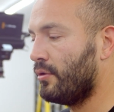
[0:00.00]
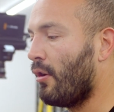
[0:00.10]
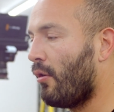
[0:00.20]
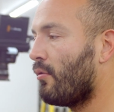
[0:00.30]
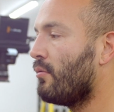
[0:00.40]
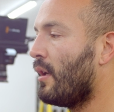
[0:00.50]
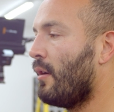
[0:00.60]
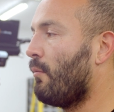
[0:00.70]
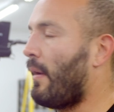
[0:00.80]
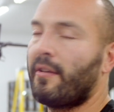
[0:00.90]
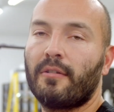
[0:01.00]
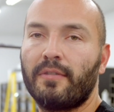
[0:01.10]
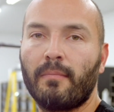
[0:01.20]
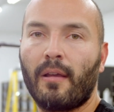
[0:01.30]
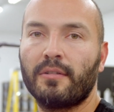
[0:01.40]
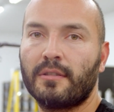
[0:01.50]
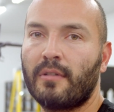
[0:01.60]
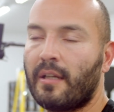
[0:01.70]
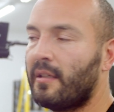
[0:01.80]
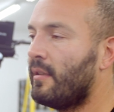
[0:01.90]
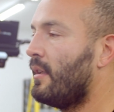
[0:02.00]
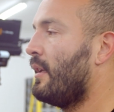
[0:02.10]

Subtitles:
know when your females are ready.